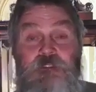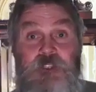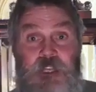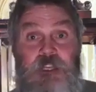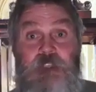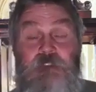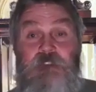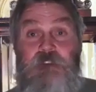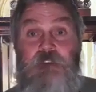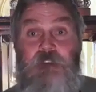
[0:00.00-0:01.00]
is
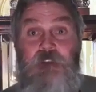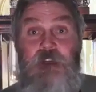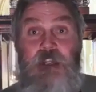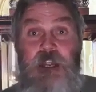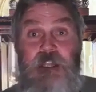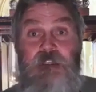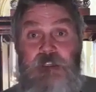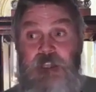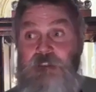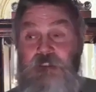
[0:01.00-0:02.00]
the king's.
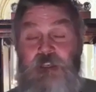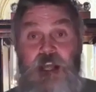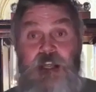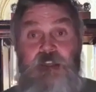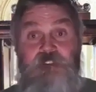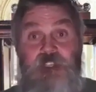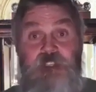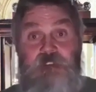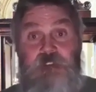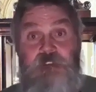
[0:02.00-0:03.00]
And that's the
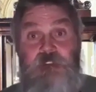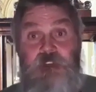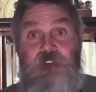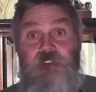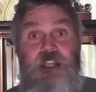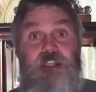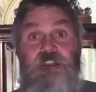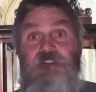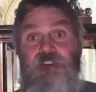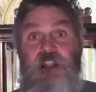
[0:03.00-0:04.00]
line of Jesus.
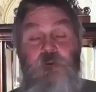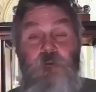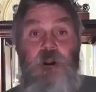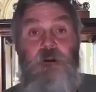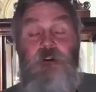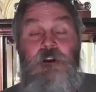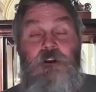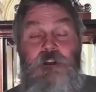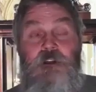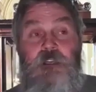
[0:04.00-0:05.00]
They can say,
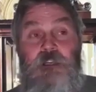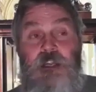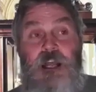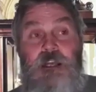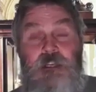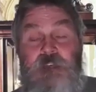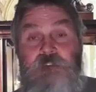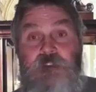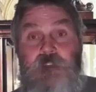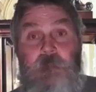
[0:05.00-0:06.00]
well,
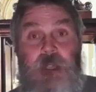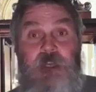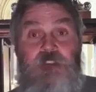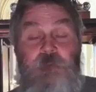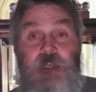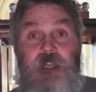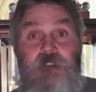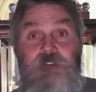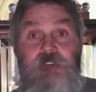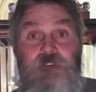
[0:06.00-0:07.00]
clearly God lifted the
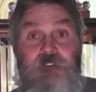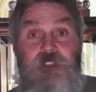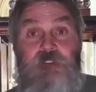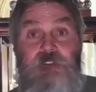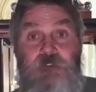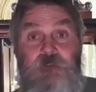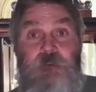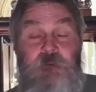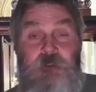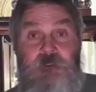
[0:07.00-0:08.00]
banishment as to
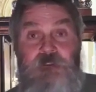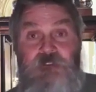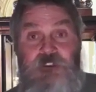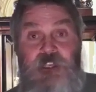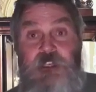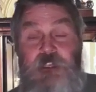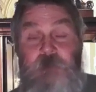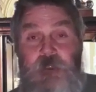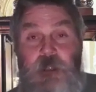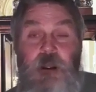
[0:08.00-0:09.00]
Jesus or he wouldn't have
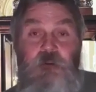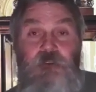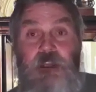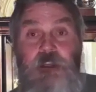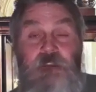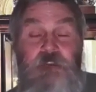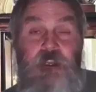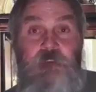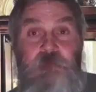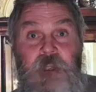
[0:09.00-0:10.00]
sent him.
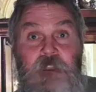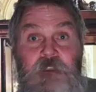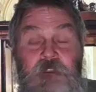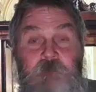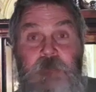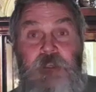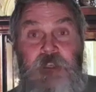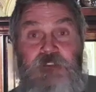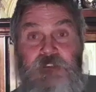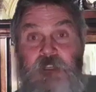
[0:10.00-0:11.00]
Okay, that's
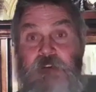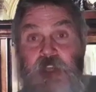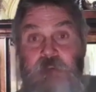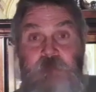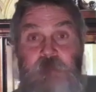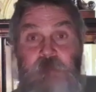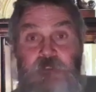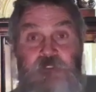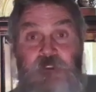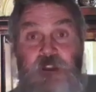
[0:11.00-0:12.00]
fine, but he's
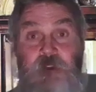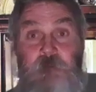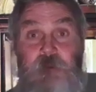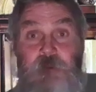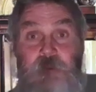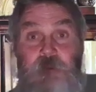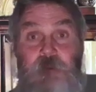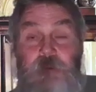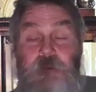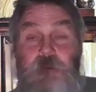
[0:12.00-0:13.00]
still not from the
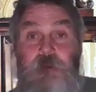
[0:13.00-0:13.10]
stump.